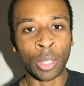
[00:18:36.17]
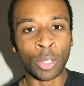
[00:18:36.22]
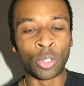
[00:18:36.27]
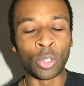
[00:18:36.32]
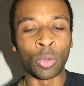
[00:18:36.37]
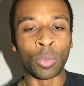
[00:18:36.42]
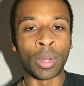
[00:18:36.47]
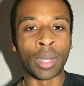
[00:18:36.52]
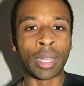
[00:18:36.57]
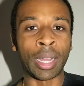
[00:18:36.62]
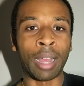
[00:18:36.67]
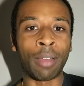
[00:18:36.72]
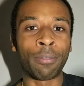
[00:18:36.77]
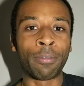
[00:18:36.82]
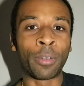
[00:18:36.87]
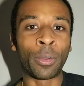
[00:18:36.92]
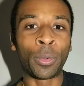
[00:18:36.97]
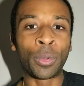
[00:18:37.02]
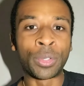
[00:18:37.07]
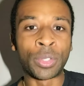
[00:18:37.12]
So what
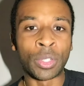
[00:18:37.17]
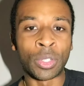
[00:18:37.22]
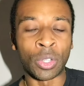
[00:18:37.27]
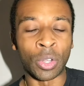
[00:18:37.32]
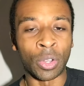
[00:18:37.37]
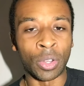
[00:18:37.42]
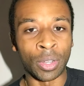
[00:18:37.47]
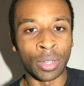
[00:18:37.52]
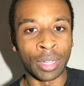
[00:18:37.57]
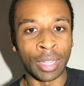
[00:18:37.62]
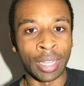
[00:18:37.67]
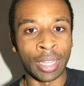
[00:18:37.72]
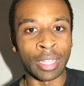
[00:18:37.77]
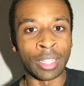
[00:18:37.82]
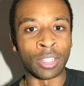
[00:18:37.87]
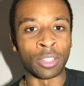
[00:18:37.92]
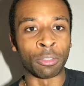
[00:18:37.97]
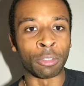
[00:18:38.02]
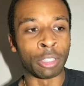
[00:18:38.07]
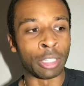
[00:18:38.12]
God focuses on
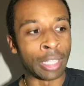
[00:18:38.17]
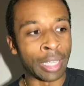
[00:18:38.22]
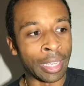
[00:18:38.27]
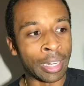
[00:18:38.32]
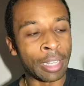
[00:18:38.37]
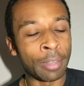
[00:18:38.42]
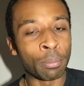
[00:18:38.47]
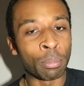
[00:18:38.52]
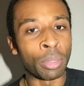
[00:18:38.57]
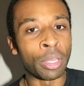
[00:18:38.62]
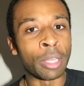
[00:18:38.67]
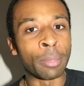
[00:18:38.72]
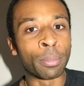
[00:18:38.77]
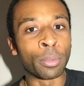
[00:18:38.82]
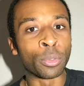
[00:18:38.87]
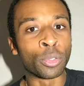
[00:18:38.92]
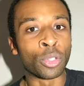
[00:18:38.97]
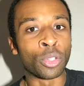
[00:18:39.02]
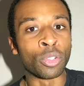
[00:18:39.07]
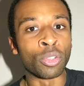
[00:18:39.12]
is getting
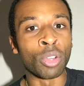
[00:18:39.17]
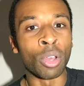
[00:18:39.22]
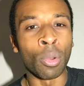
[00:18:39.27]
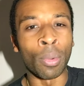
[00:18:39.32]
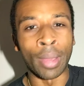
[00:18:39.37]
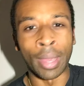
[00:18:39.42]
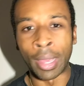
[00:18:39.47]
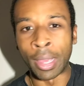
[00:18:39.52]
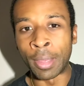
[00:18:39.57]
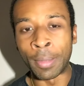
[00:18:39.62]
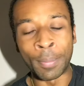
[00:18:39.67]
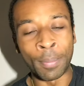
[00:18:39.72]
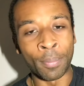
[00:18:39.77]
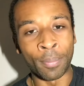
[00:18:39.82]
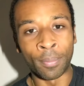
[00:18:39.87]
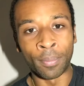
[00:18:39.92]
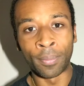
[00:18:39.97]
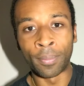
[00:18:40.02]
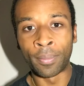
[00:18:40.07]
people to know Him.